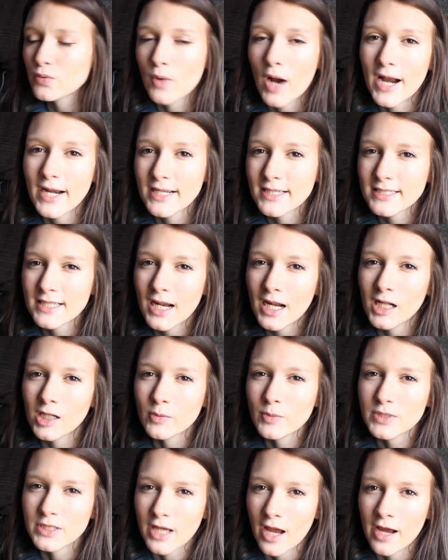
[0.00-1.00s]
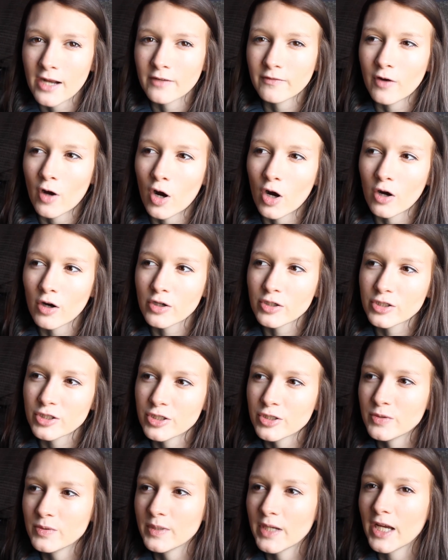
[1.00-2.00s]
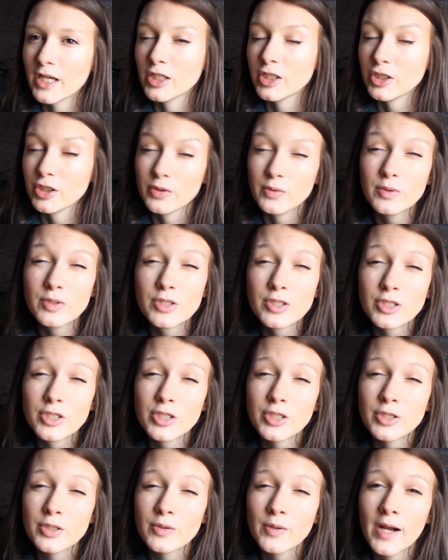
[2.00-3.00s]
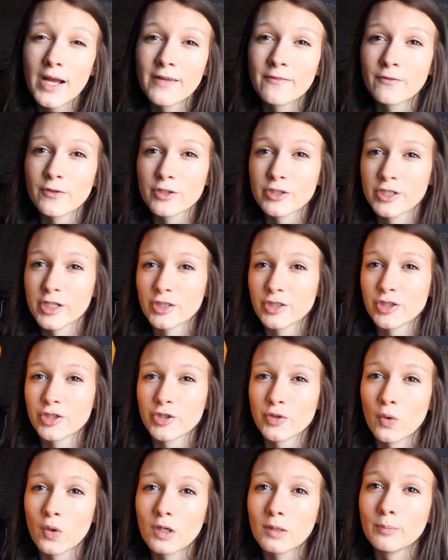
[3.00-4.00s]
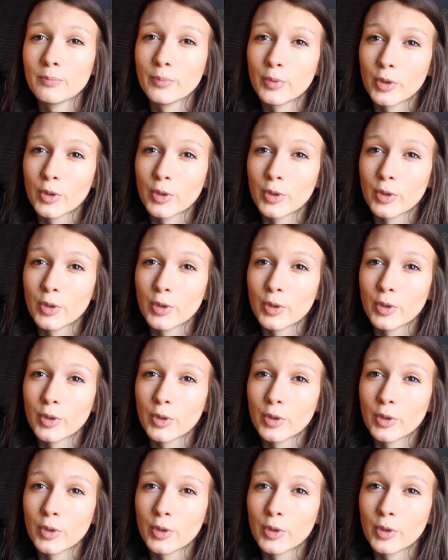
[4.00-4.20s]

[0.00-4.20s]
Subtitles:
writing style was kind of hard to get used to, and for such a short